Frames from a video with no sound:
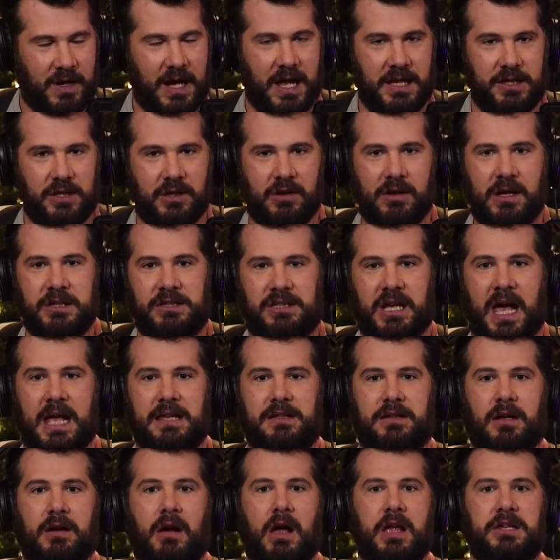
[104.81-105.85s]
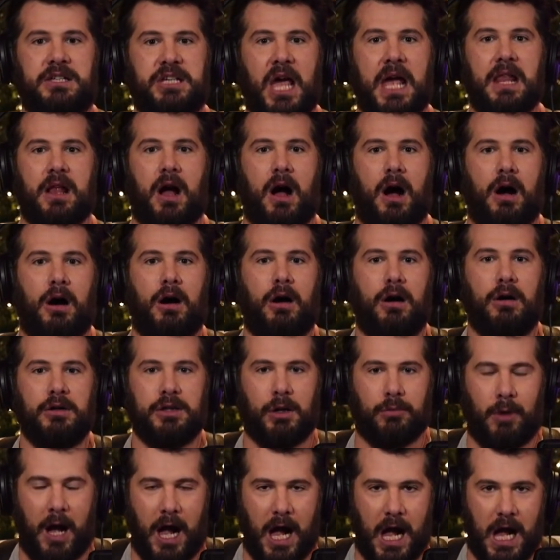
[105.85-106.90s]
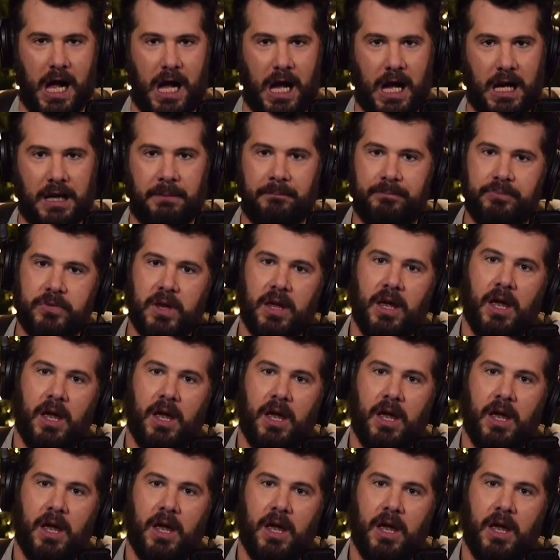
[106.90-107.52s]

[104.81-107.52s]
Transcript: When you're a jet, you're a jet all the way.